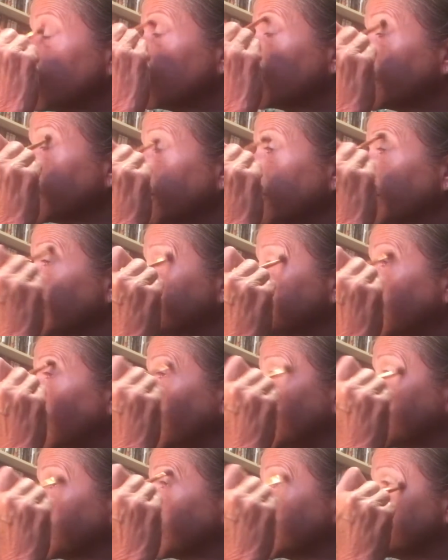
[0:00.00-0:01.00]
day. That's all
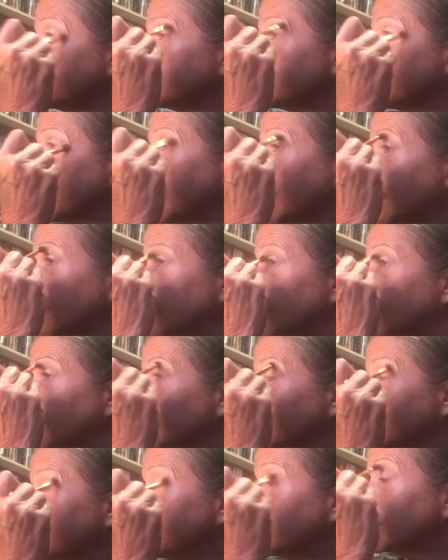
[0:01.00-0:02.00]
I'm going to say.
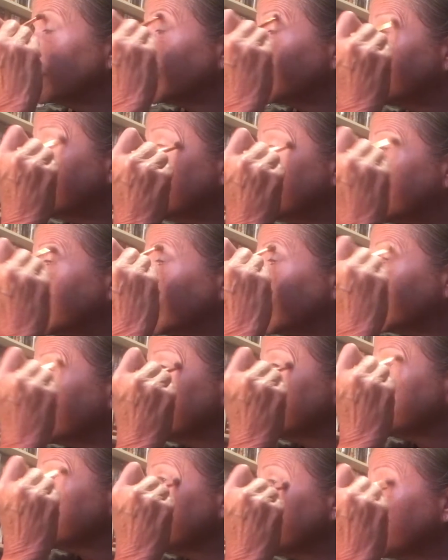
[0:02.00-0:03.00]
It
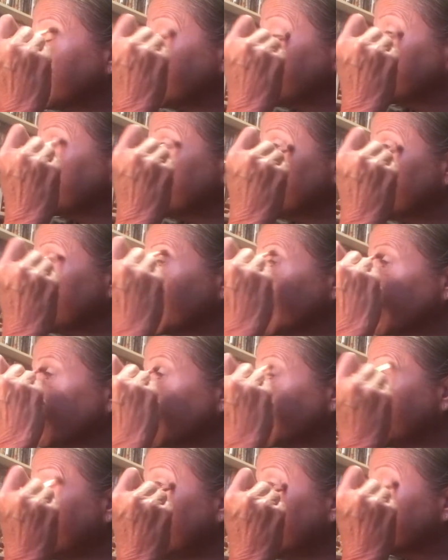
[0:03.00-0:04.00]
was a
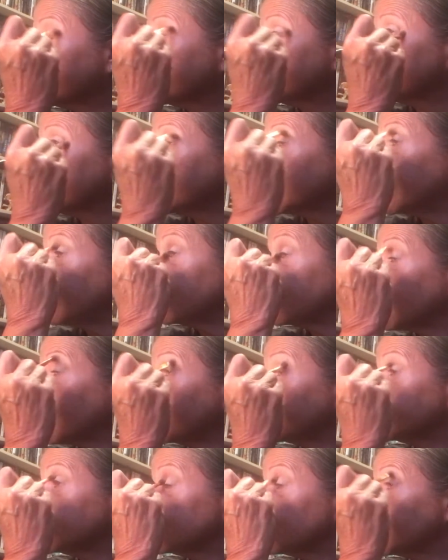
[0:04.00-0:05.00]
50-50 accident. Even though it
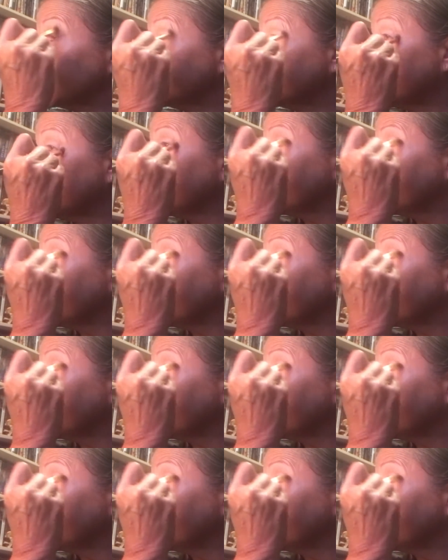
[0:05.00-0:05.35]
wasn't really our